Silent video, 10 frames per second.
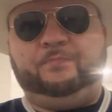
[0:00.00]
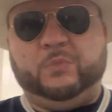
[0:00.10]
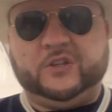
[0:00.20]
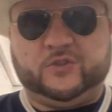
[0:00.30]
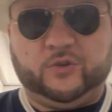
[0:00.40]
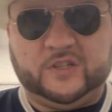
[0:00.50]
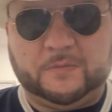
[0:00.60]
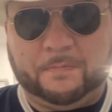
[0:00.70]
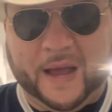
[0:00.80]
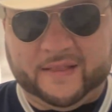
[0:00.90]
Minnesota's
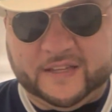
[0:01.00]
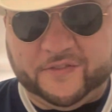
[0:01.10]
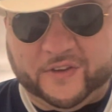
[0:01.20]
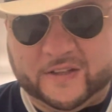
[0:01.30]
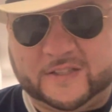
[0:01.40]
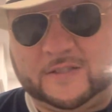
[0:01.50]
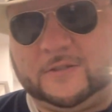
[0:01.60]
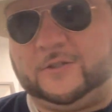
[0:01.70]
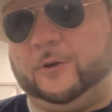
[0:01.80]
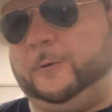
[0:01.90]
bad defense.
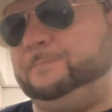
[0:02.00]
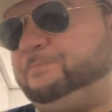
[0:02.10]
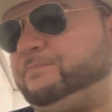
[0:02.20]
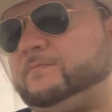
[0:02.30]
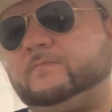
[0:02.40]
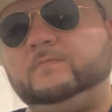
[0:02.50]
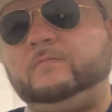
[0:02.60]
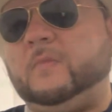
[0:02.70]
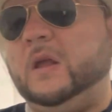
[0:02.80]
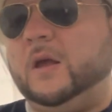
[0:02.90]
So
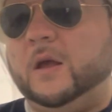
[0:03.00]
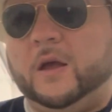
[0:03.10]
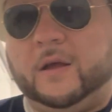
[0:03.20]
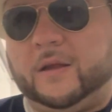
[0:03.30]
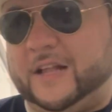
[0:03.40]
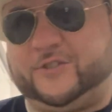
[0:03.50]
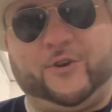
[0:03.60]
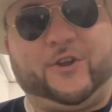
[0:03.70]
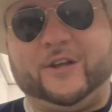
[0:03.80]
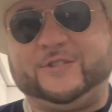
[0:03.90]
that's
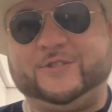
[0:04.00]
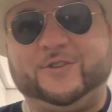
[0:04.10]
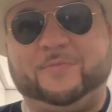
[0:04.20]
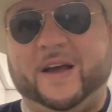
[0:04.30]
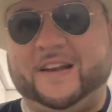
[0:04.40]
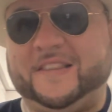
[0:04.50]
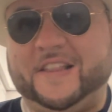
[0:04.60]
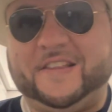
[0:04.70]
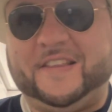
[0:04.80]
Kirk Cousins though, man. At the end of